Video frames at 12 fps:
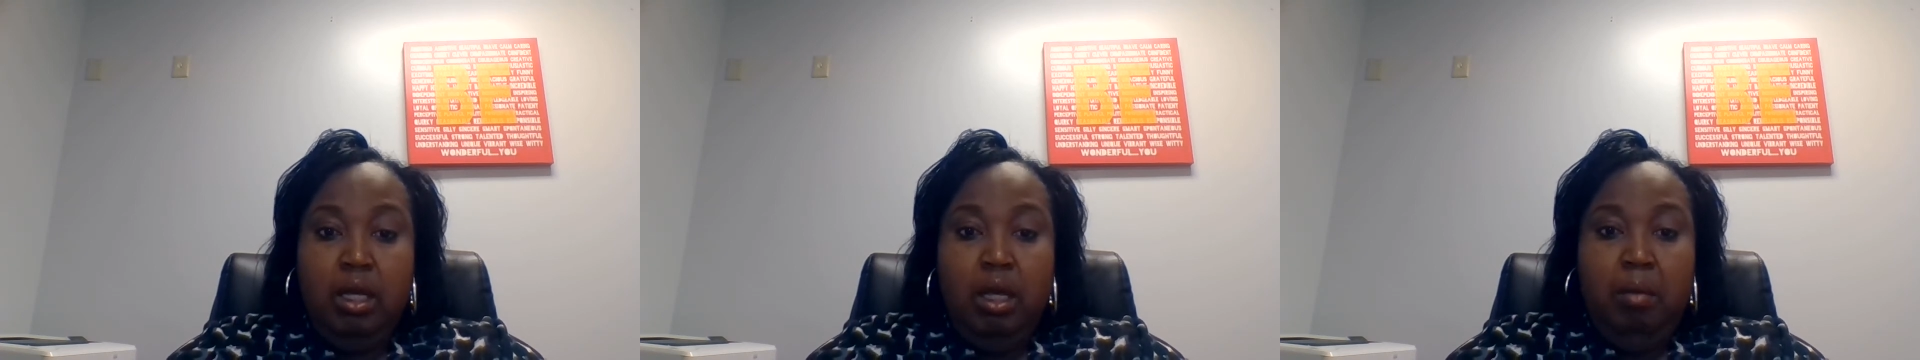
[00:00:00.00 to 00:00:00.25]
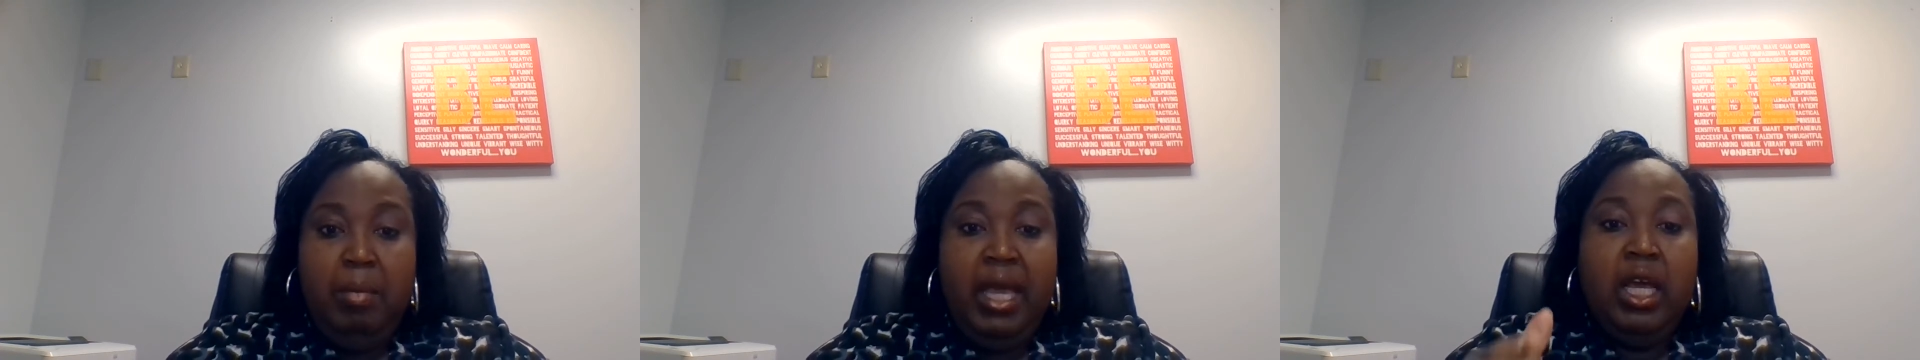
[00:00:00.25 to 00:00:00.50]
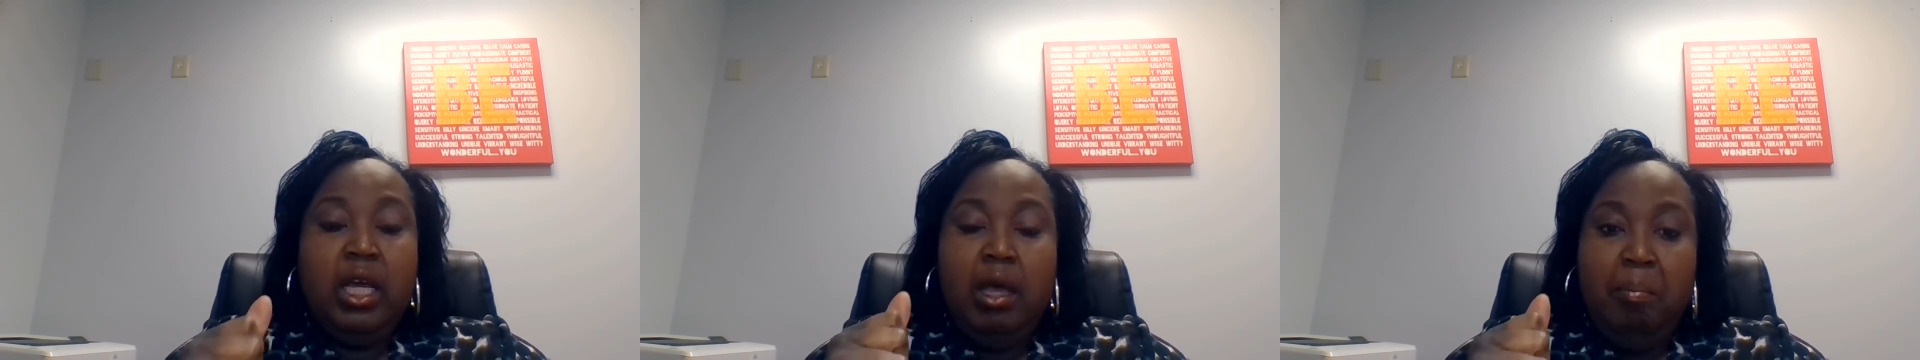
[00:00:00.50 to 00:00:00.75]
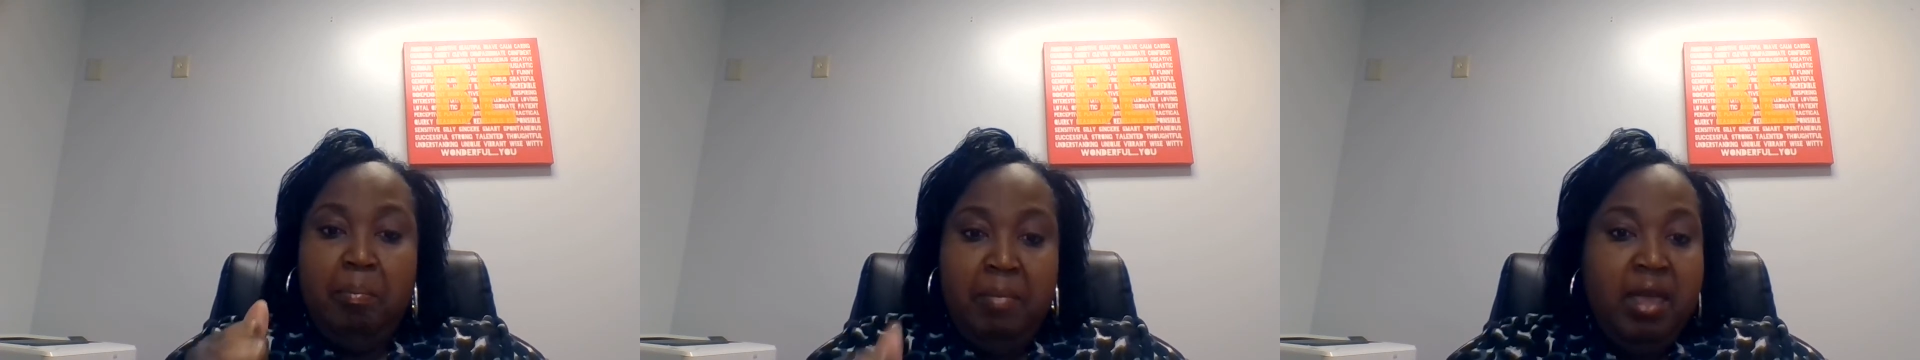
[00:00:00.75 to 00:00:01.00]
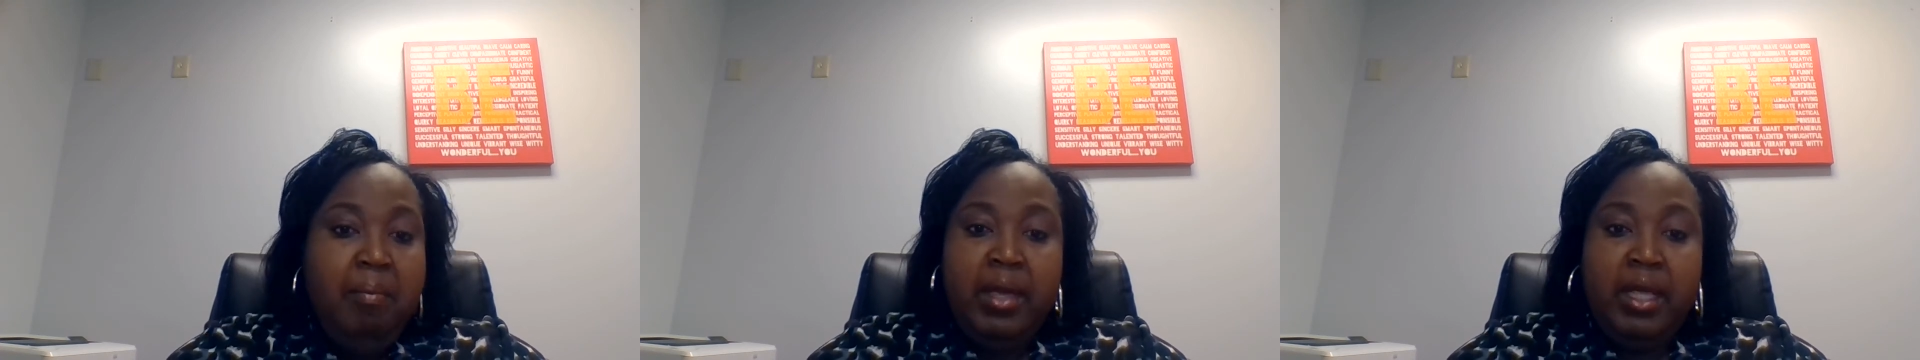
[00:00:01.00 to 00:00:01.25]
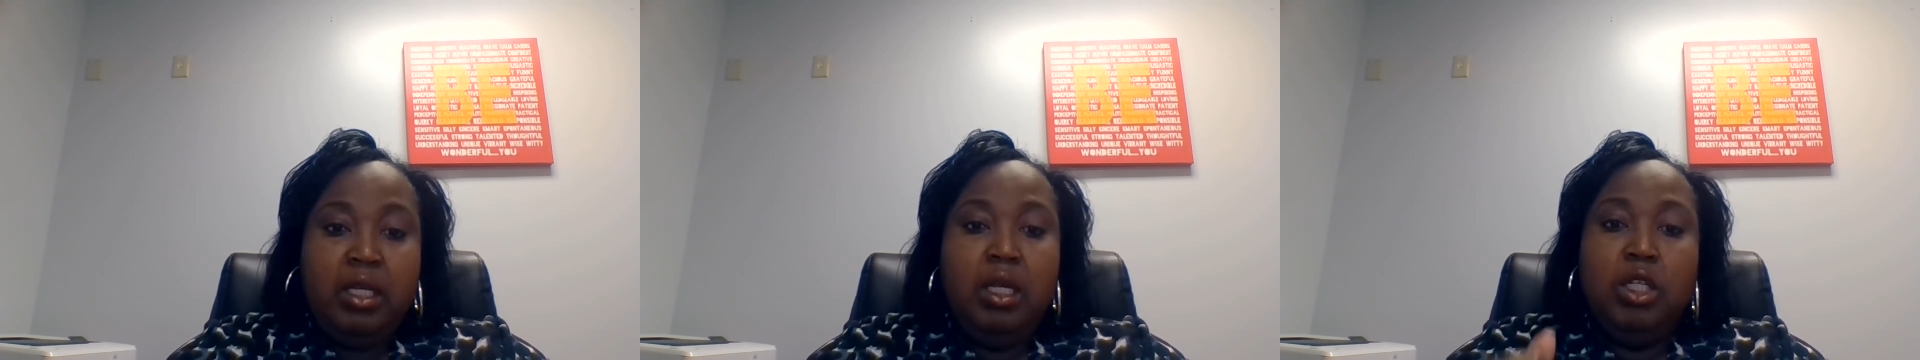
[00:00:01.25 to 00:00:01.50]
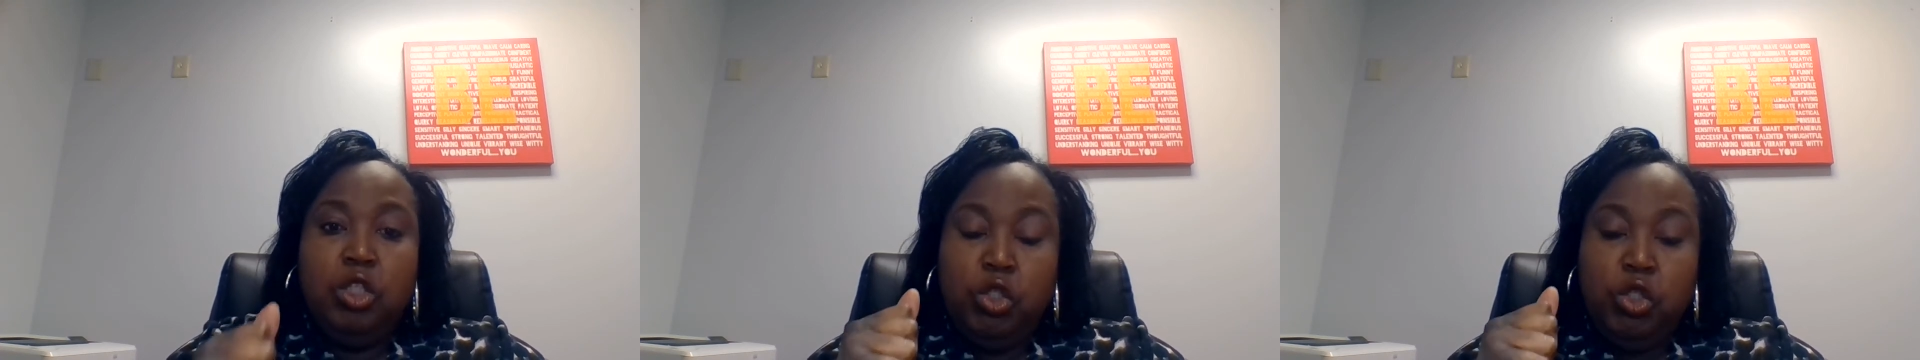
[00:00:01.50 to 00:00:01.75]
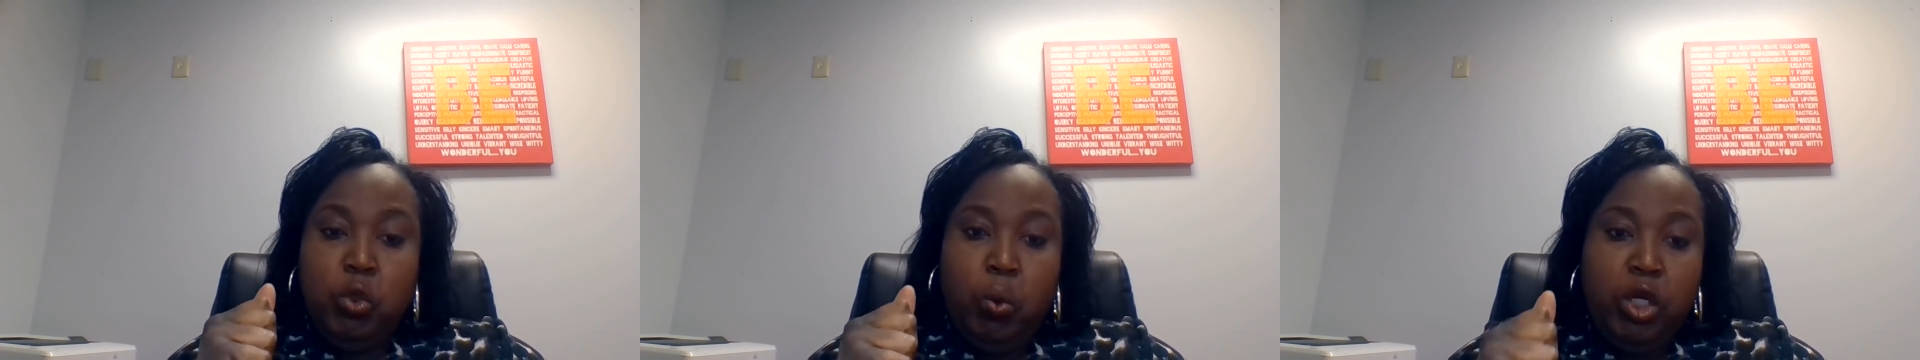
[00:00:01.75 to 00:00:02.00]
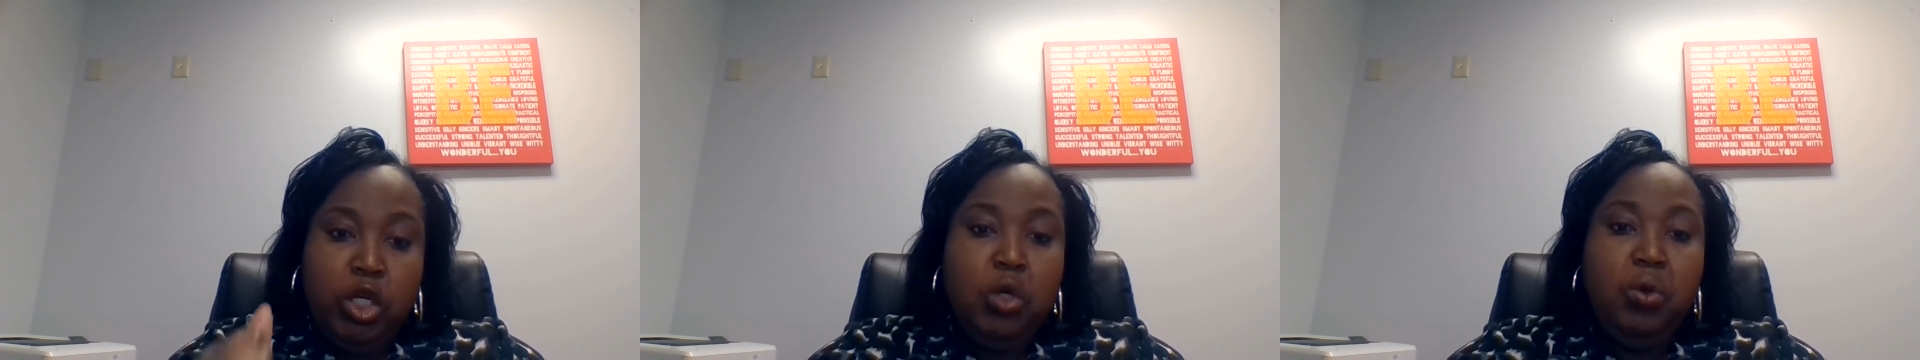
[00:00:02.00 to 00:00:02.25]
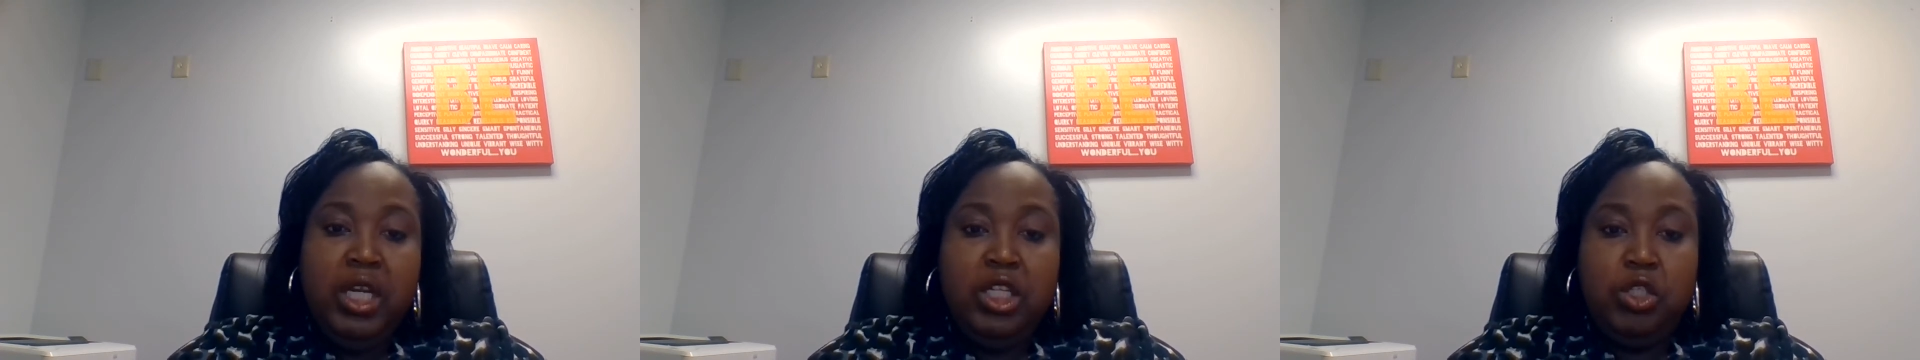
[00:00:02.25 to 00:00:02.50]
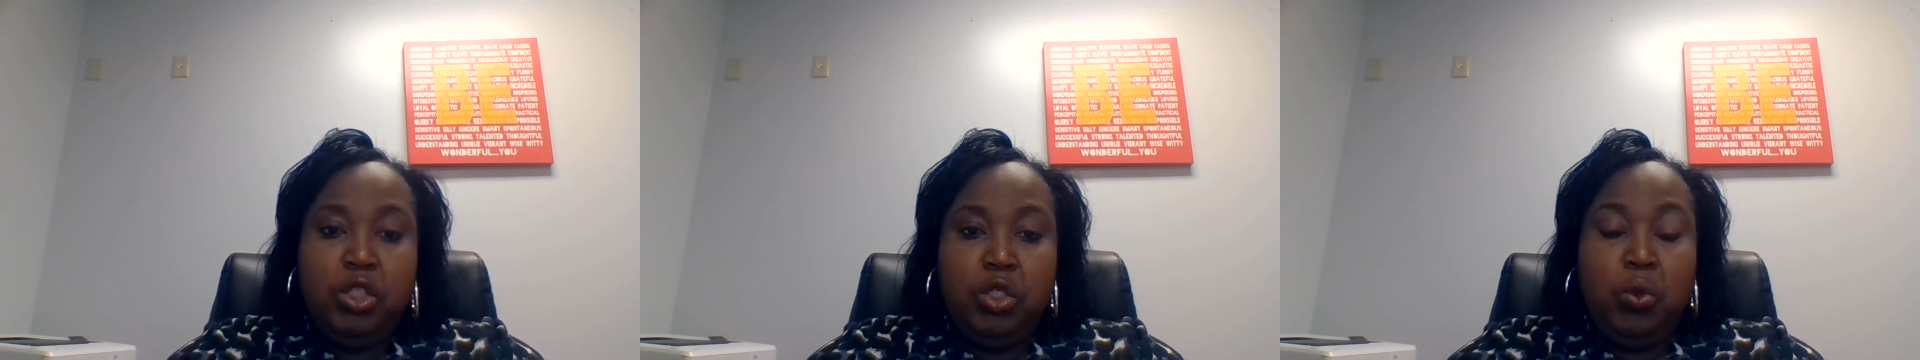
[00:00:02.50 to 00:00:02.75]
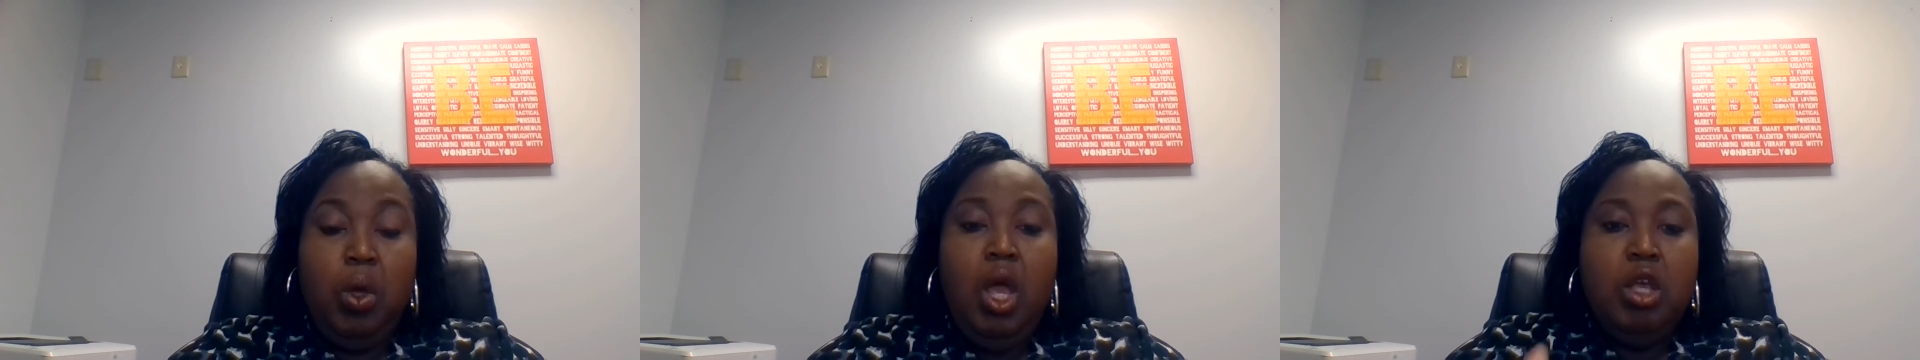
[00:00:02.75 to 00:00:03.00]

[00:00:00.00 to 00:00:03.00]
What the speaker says: Make a commitment to do what you need to do